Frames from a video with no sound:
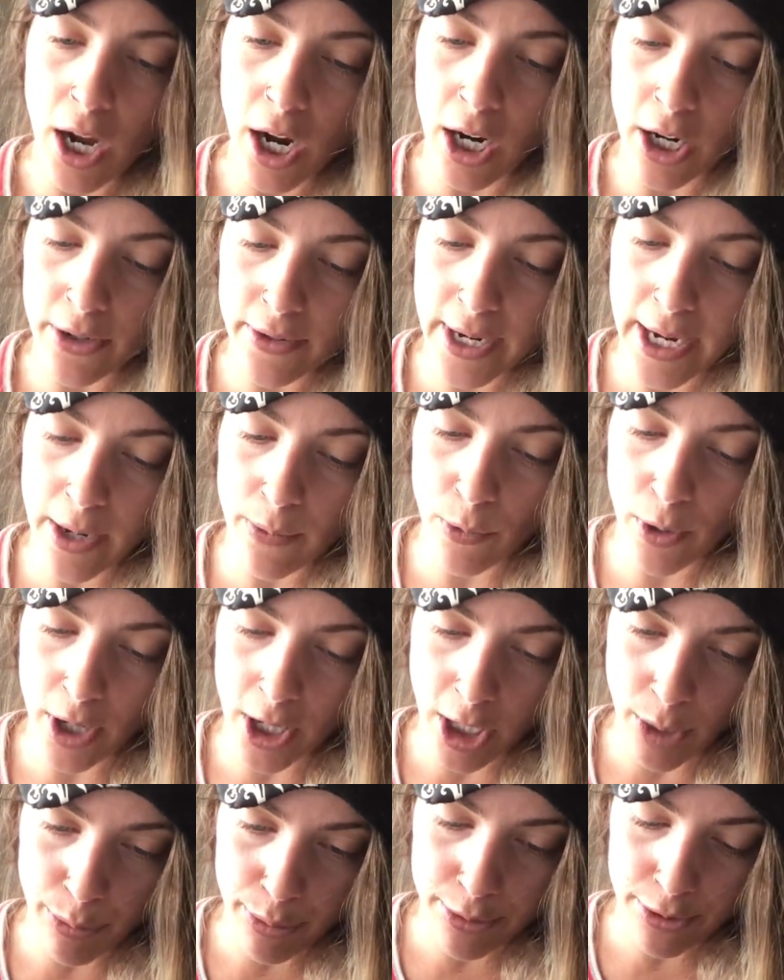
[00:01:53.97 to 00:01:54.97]
All right, we're
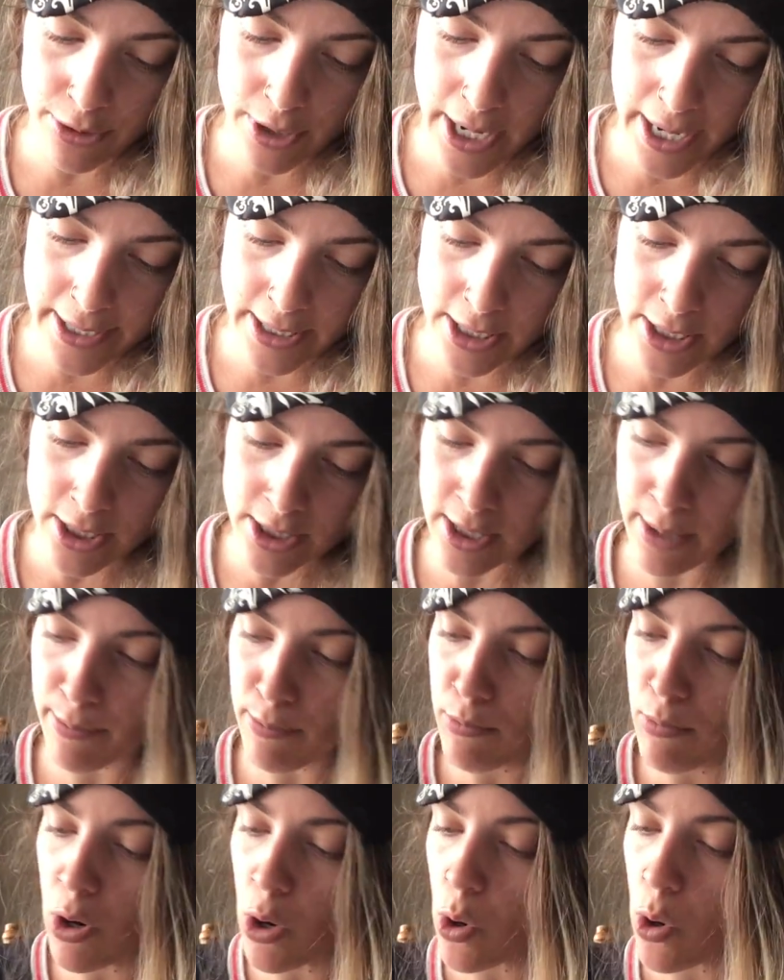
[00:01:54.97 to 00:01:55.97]
gonna practice
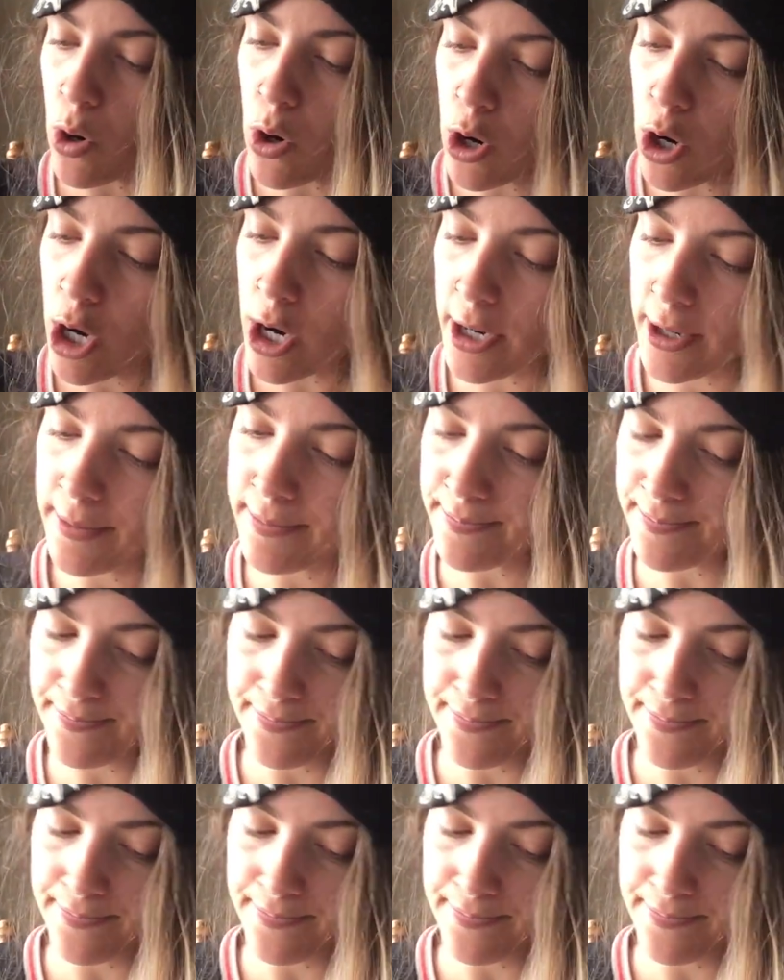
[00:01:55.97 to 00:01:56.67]
some more.